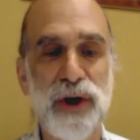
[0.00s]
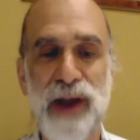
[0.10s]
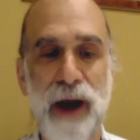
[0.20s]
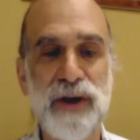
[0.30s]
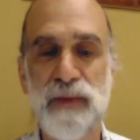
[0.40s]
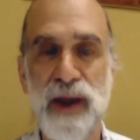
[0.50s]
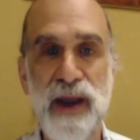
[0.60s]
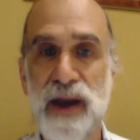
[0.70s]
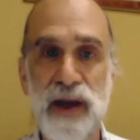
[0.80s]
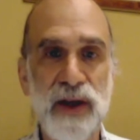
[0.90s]
turned out to
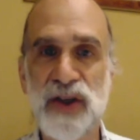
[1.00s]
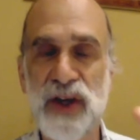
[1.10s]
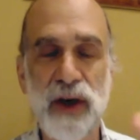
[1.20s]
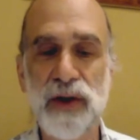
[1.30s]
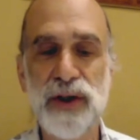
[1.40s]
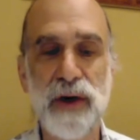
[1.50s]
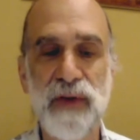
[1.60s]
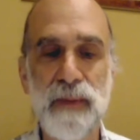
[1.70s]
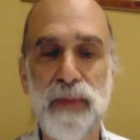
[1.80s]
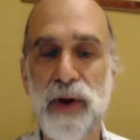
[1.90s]
be single
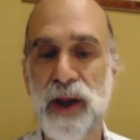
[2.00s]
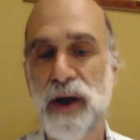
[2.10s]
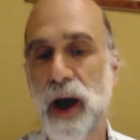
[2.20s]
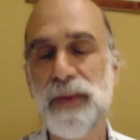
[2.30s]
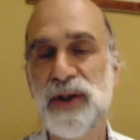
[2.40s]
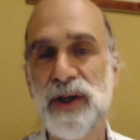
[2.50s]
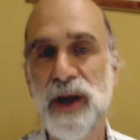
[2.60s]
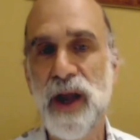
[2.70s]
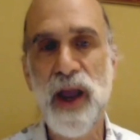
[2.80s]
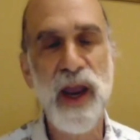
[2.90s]
serving pudding cups.
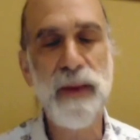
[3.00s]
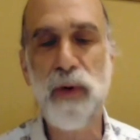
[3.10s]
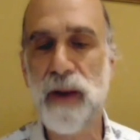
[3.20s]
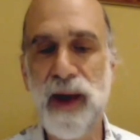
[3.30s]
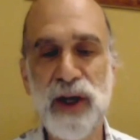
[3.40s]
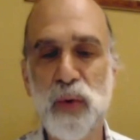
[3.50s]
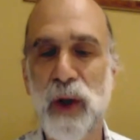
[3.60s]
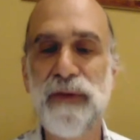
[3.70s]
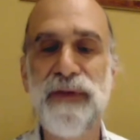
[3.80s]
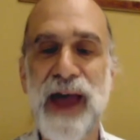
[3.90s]
He bought about
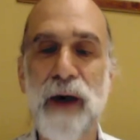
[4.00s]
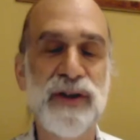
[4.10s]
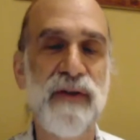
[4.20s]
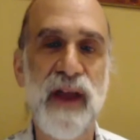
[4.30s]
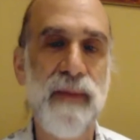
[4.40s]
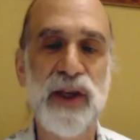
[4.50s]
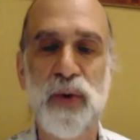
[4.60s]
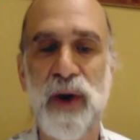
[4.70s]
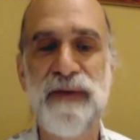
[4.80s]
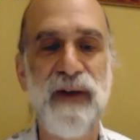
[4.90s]
12,000 of them at
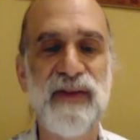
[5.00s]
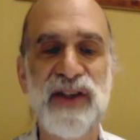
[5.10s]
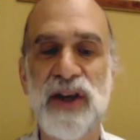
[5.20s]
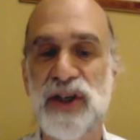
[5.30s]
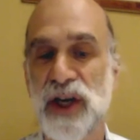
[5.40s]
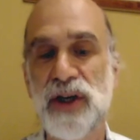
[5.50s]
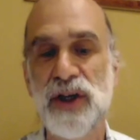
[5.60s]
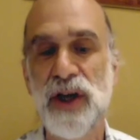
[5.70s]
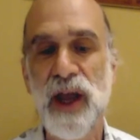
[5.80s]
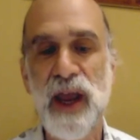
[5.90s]
25 cents
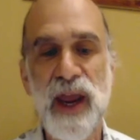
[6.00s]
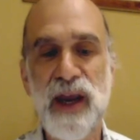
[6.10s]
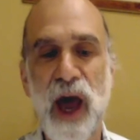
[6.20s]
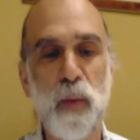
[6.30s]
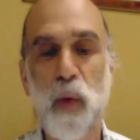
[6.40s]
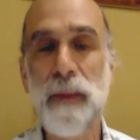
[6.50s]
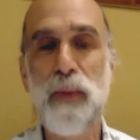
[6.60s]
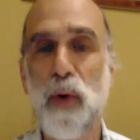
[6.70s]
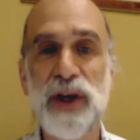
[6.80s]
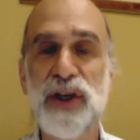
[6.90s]
each. He got
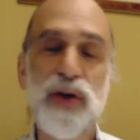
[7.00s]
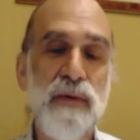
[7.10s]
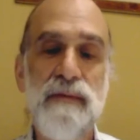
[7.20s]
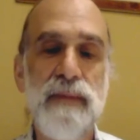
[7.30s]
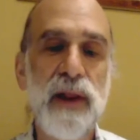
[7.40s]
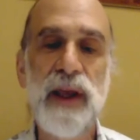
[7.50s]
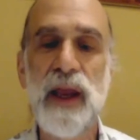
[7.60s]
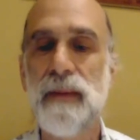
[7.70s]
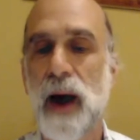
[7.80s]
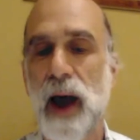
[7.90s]
1.2
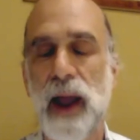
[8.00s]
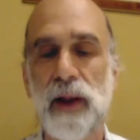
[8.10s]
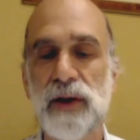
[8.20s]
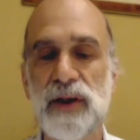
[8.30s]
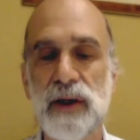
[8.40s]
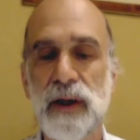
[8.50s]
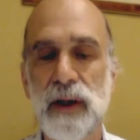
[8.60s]
million miles